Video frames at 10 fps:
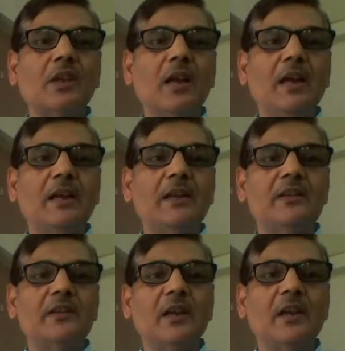And
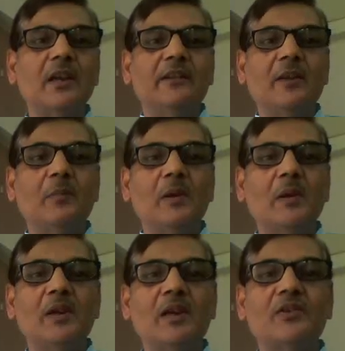there may
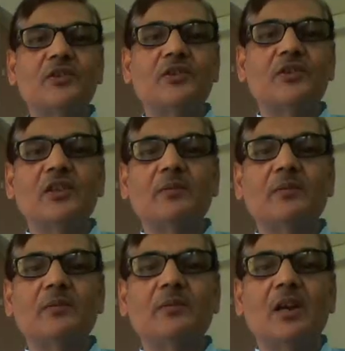be exchange
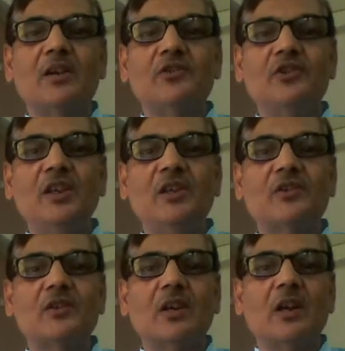of
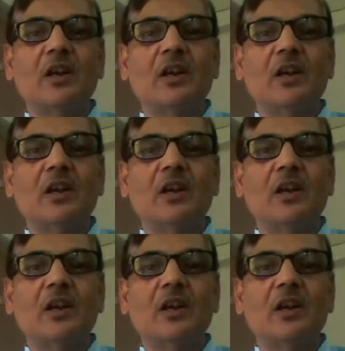genes